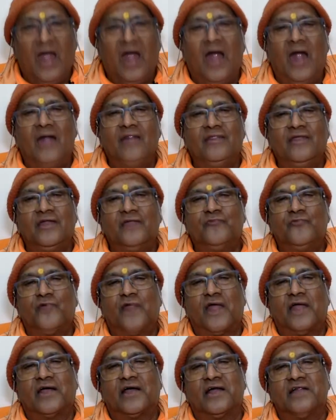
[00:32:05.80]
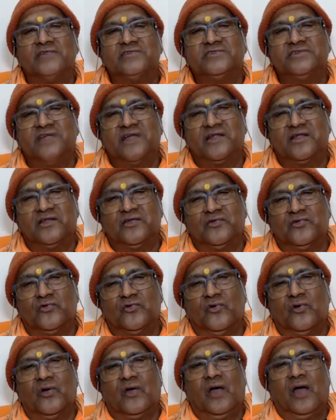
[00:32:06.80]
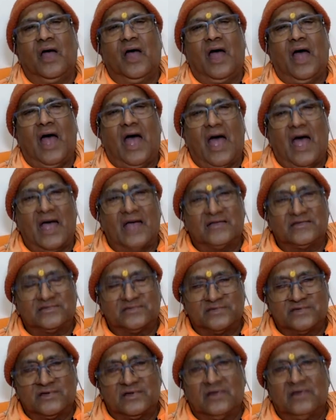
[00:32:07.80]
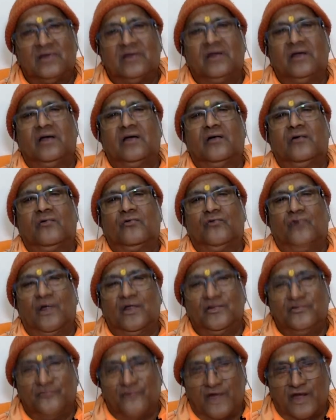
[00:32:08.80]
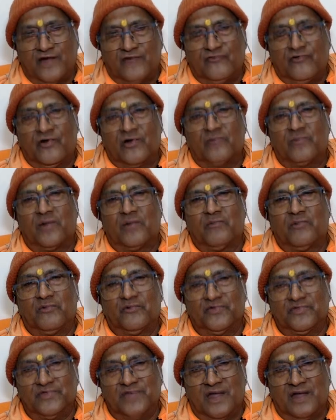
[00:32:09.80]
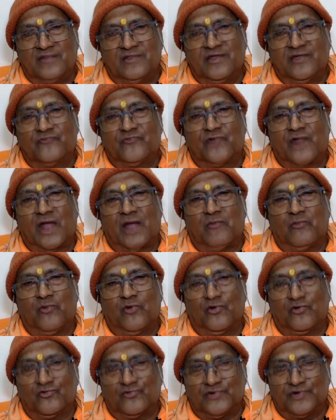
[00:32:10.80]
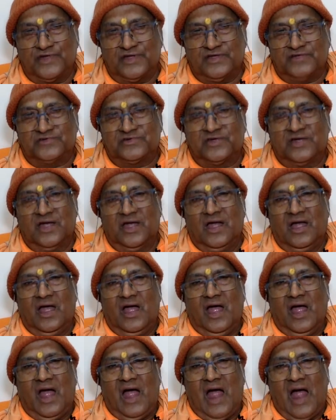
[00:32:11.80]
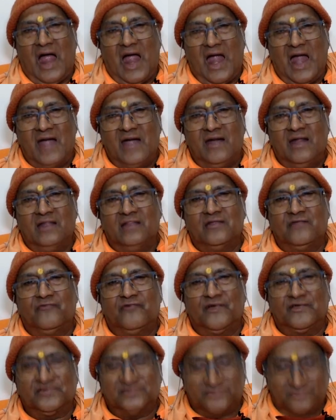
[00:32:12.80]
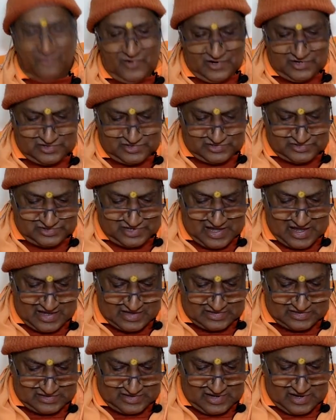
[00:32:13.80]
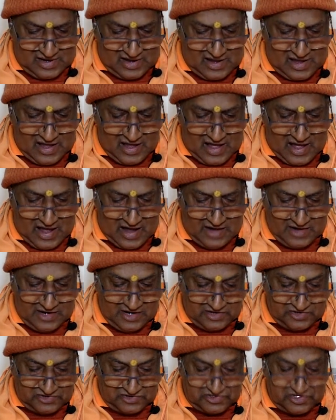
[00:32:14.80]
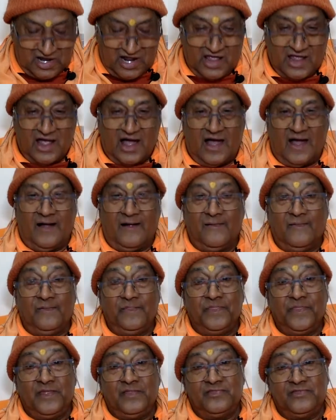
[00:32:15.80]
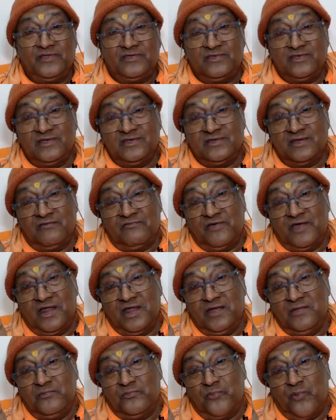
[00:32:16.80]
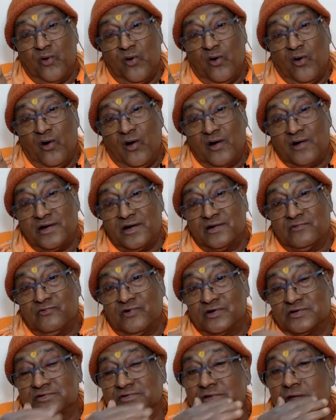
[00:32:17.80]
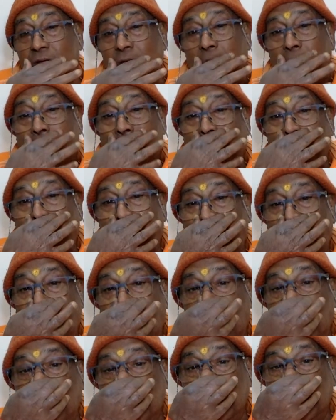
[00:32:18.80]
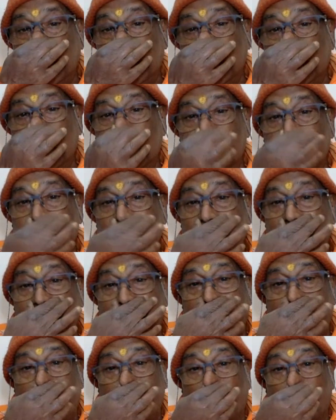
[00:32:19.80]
And therefore, I consider you as qualified for Brahma Vidya, and therefore I am going to teach. And the first verse says, Anyachreya. This is a very important verse. Every human being,